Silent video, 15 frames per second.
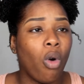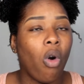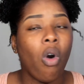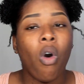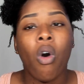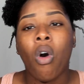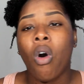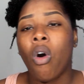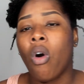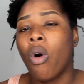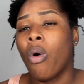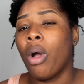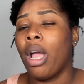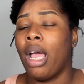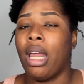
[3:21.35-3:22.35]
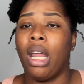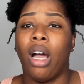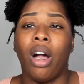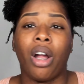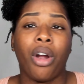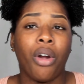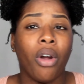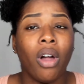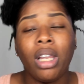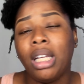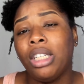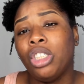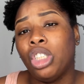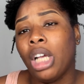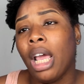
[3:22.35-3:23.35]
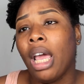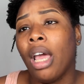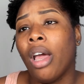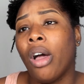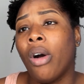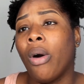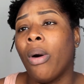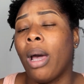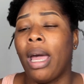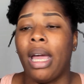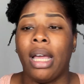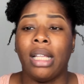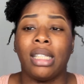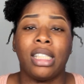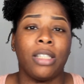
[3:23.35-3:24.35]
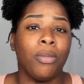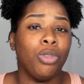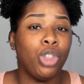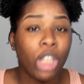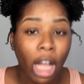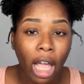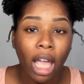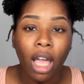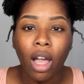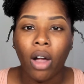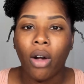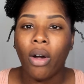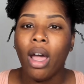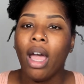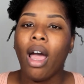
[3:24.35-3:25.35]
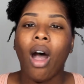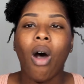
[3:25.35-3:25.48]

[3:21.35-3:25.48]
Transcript: oil and a curling gel and some gel